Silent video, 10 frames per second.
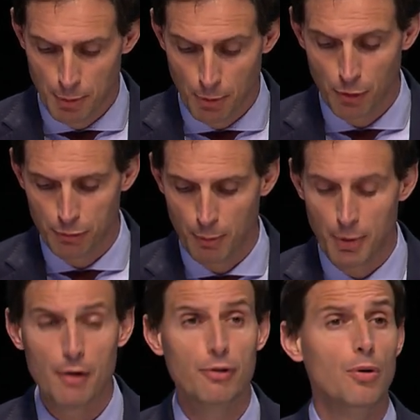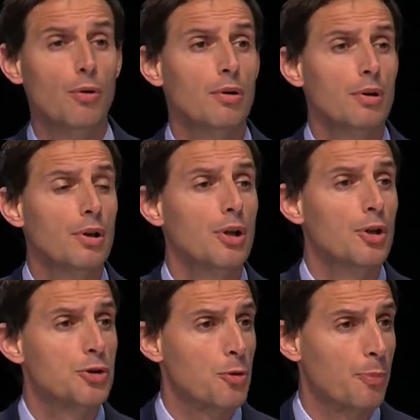above all,
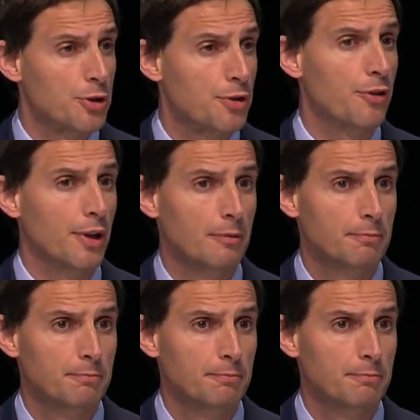to persevere.